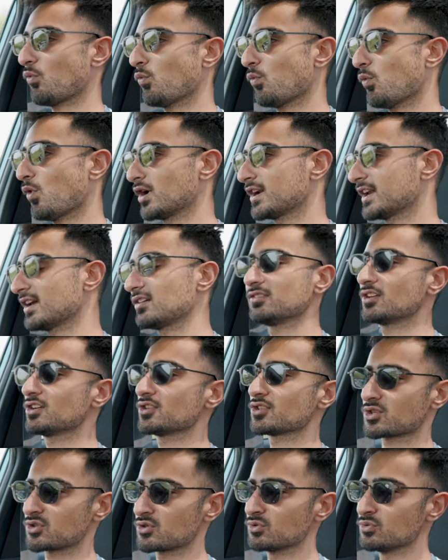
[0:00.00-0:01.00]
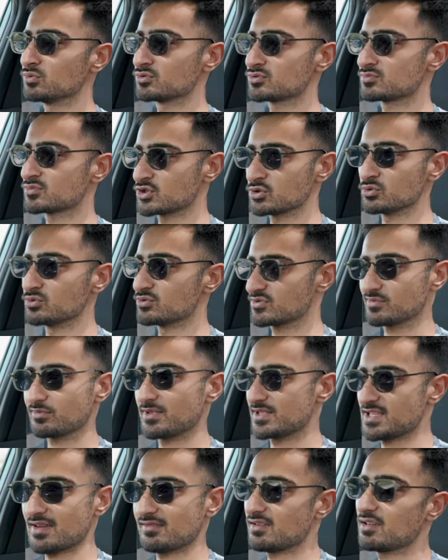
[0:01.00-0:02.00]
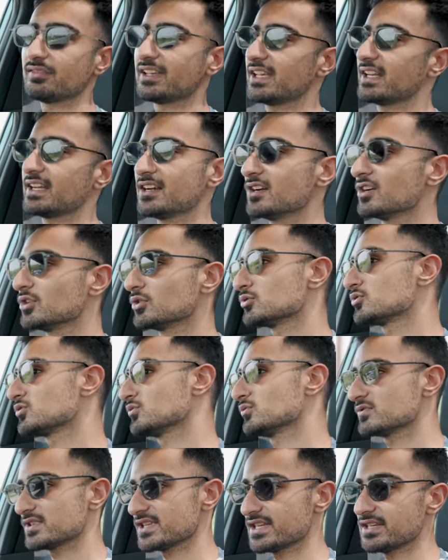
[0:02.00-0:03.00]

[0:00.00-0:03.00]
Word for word: whatever you choose, whichever variant you choose.